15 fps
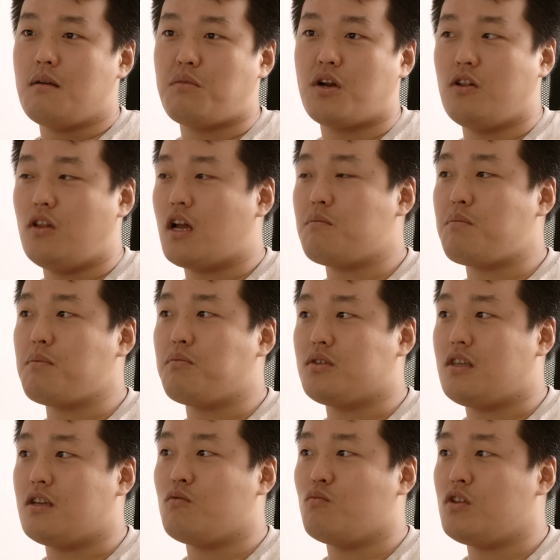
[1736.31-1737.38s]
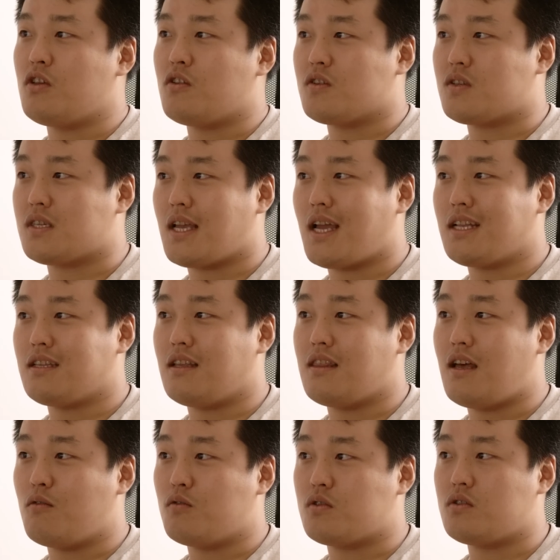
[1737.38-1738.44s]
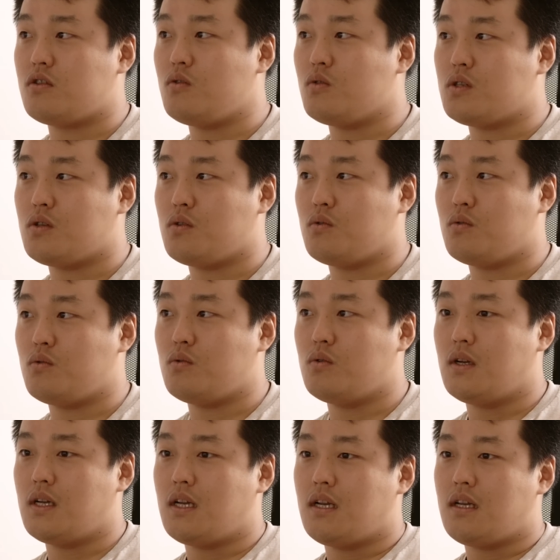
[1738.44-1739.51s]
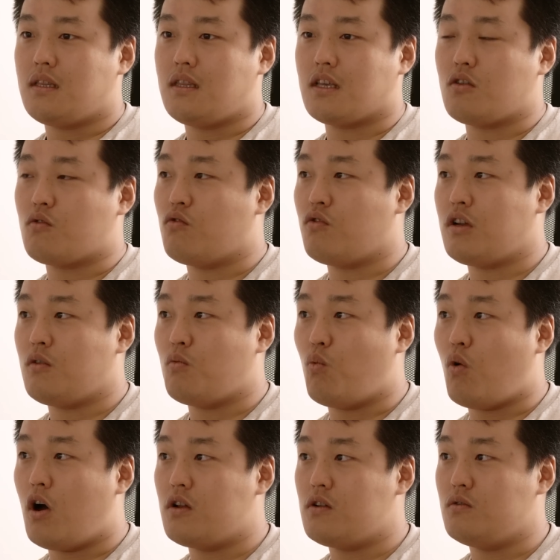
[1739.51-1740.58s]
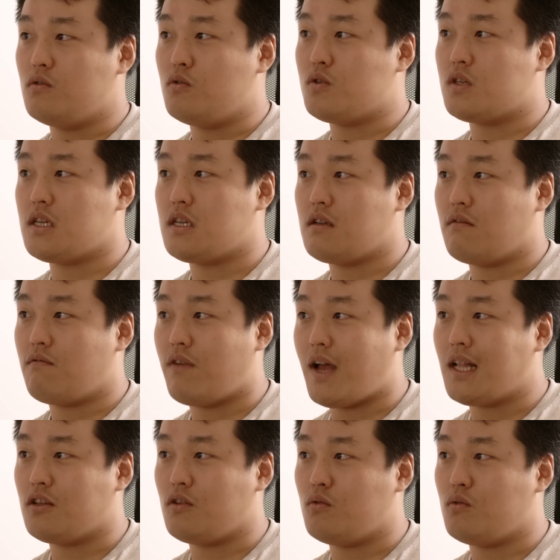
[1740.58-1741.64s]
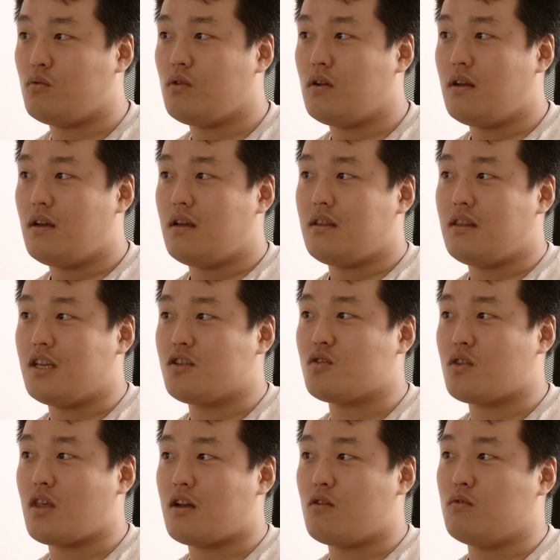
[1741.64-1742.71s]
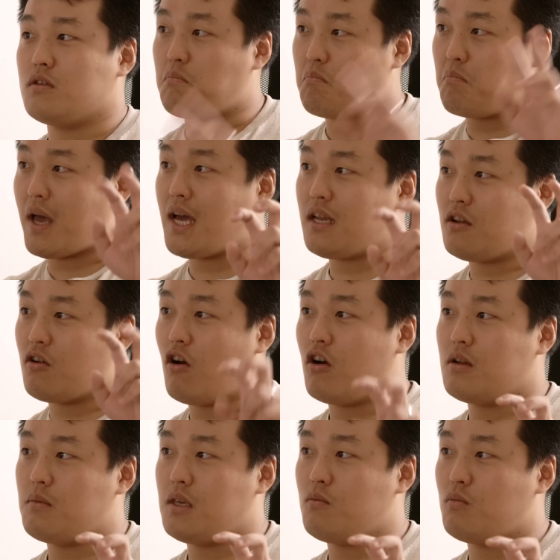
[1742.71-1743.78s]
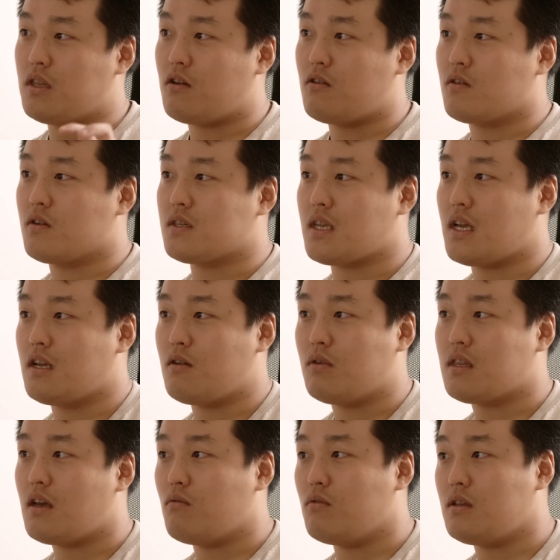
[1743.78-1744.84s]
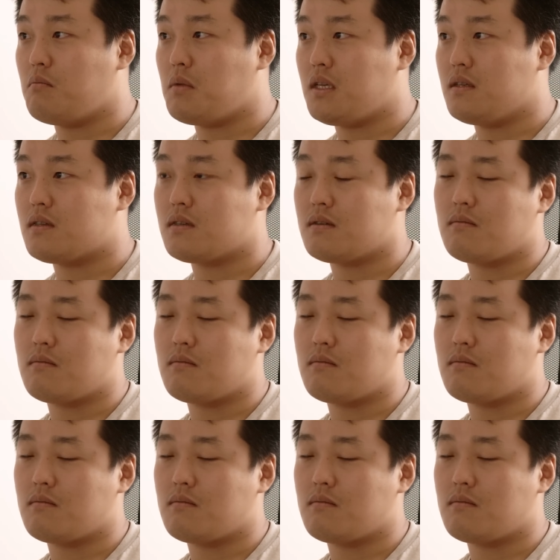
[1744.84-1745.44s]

But a lot of people didn't really understand that that was due to like the Korean won losing value. They just thought it bad economy without understanding what that really means.